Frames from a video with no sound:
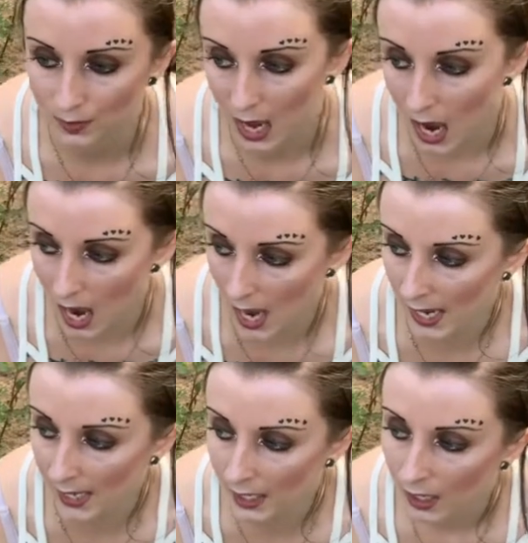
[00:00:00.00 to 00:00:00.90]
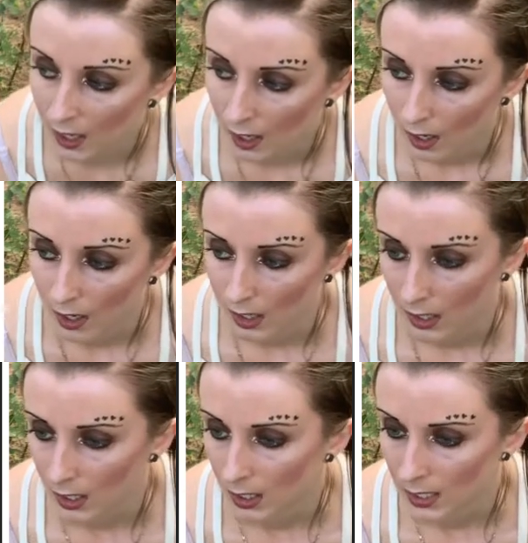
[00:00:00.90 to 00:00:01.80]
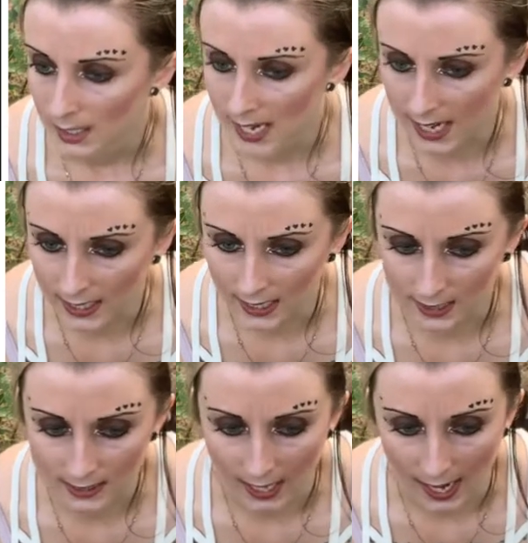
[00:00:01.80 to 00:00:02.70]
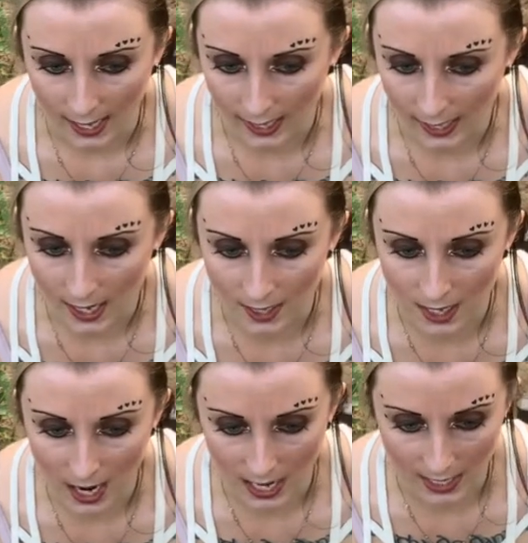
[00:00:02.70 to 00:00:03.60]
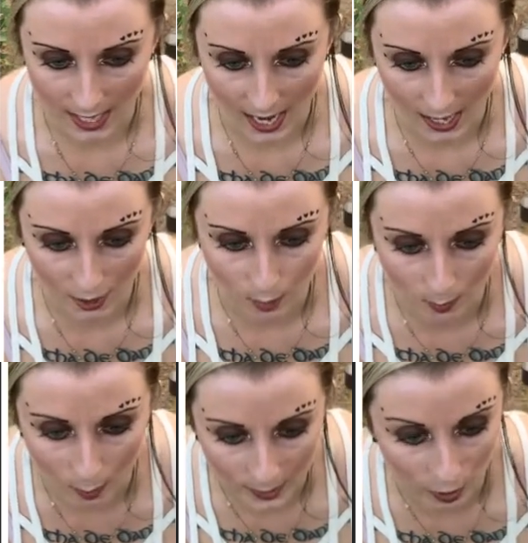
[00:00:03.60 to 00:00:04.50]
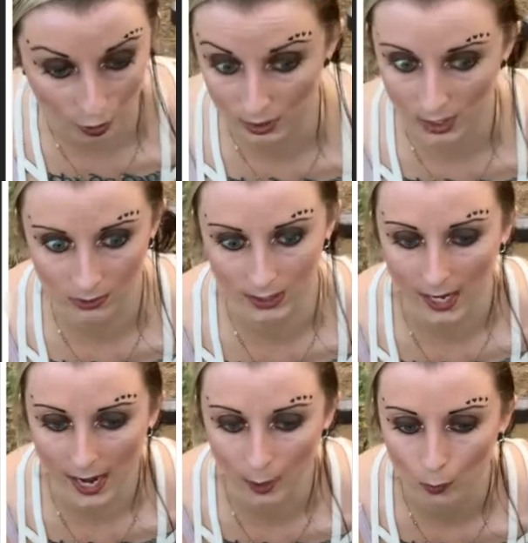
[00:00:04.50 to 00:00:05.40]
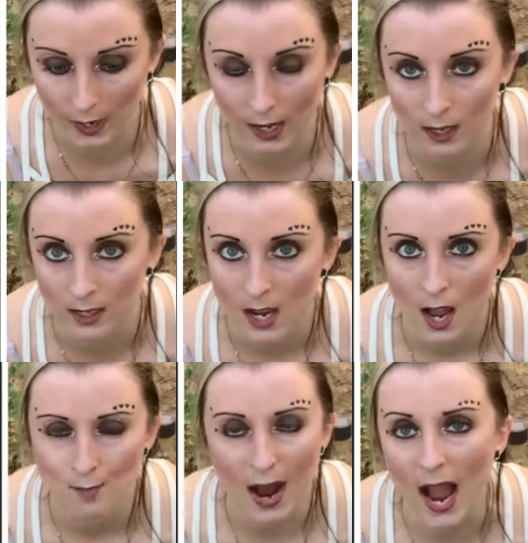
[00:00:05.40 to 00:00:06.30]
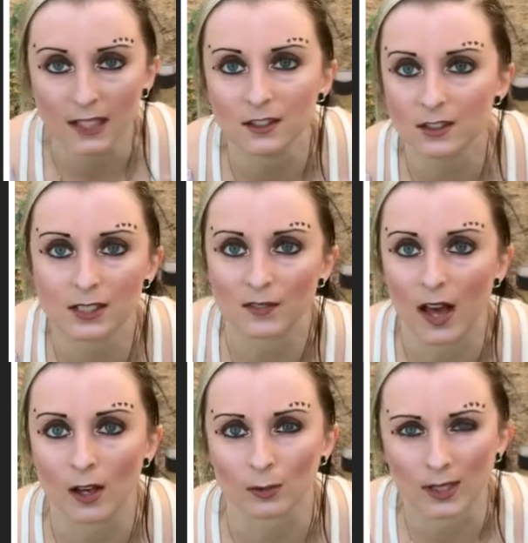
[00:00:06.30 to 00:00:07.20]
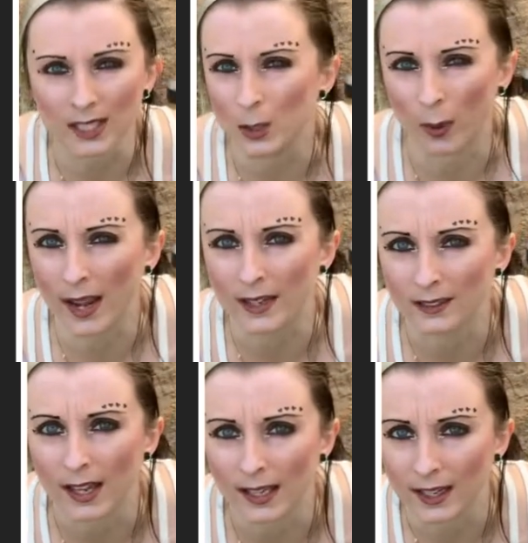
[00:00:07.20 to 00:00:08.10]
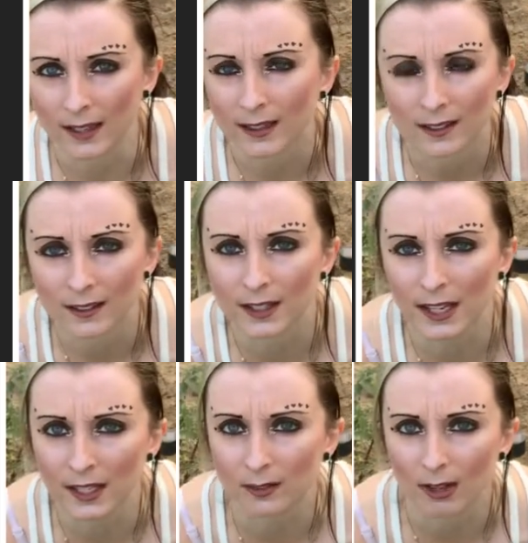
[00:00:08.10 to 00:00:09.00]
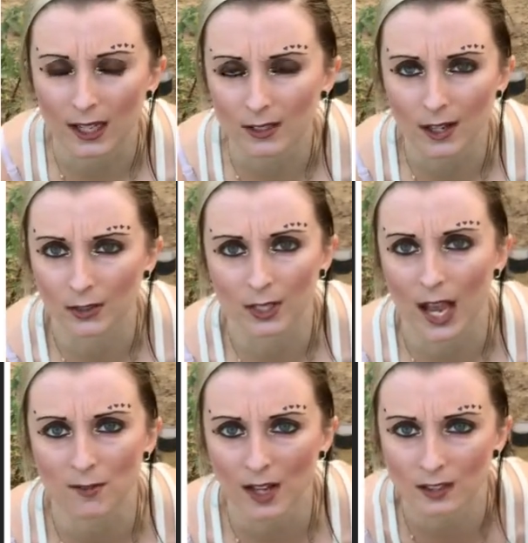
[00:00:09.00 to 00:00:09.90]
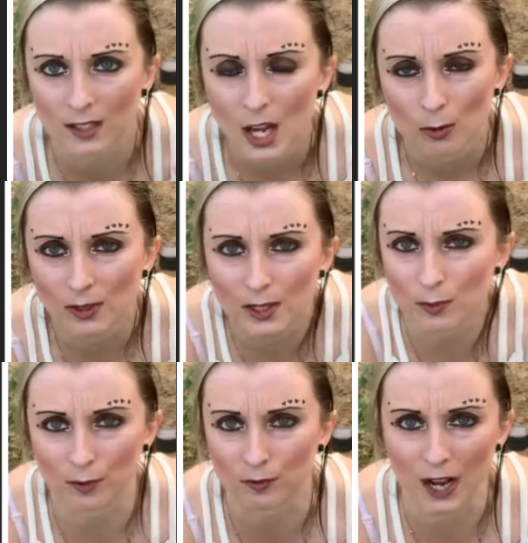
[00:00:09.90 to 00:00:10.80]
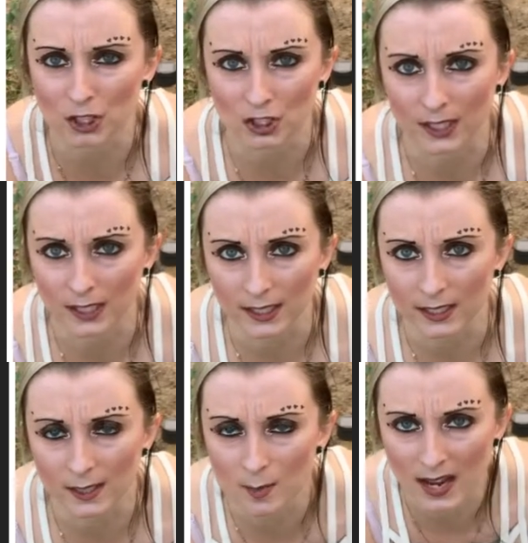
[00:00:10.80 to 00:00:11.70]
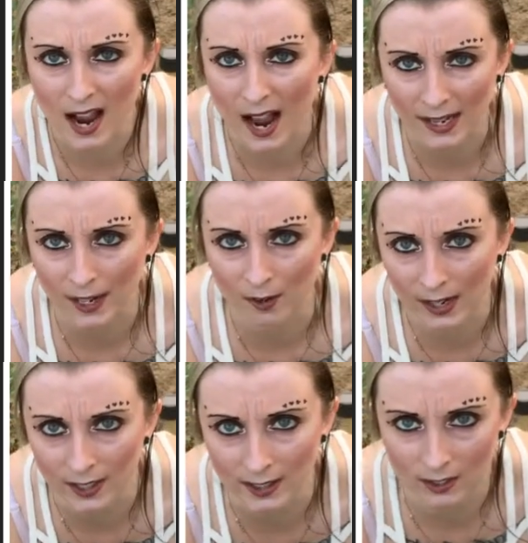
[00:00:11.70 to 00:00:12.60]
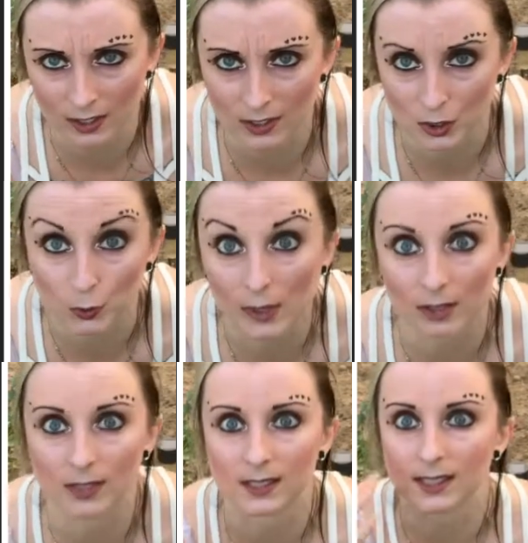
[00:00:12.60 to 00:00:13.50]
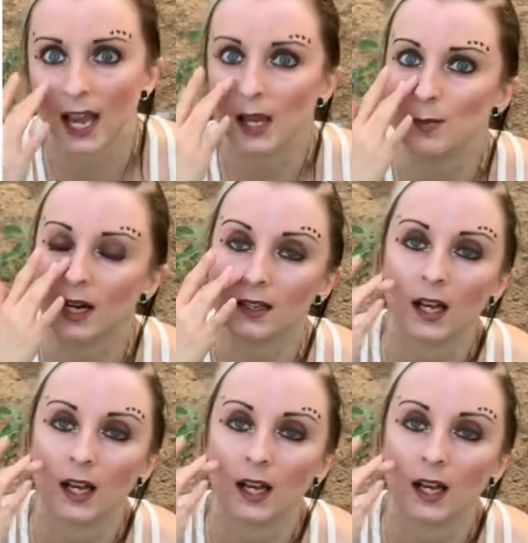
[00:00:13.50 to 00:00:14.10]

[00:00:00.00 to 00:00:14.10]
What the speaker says: I take it, and I had a moment earlier today where my eyes just felt really great. Like I don't know, I felt really refreshed, like in my eye area, and I know it's weird to say, but